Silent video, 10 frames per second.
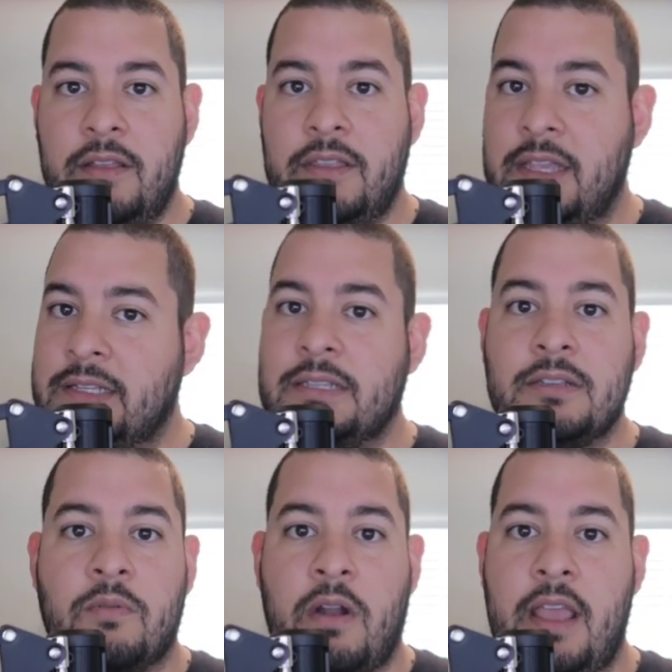This
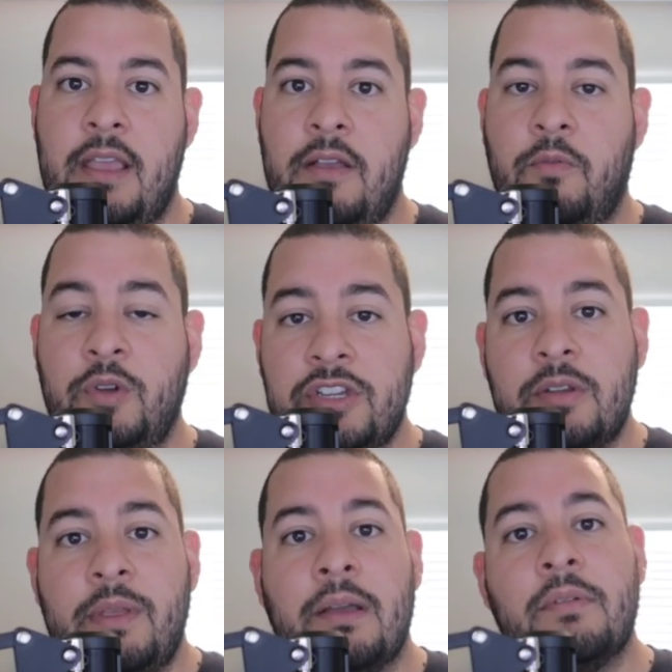isn't right. We
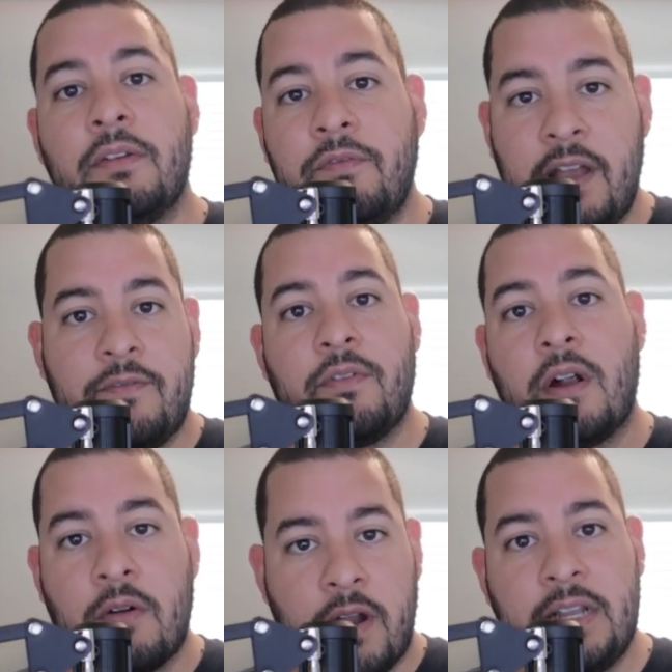should be able to fight for
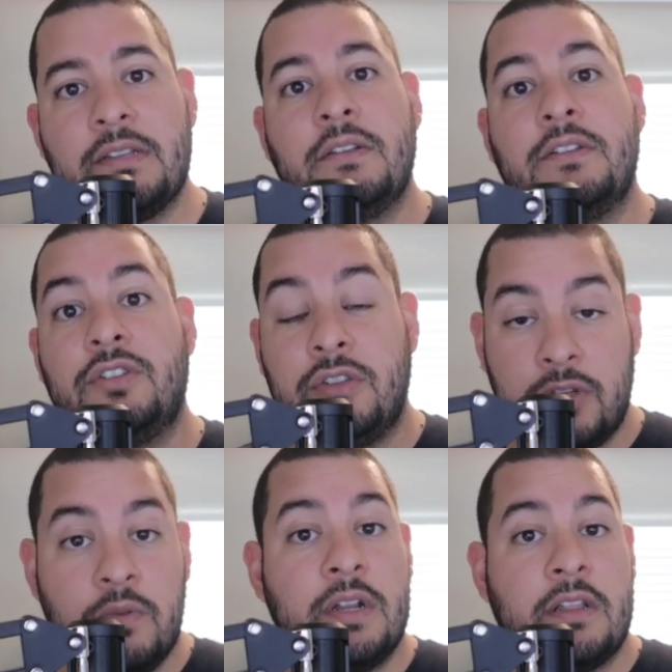our right to
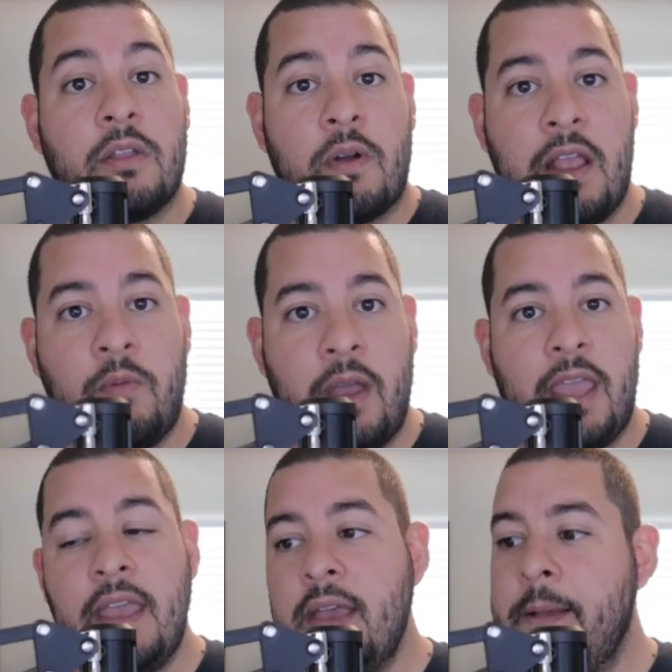do it in the right way,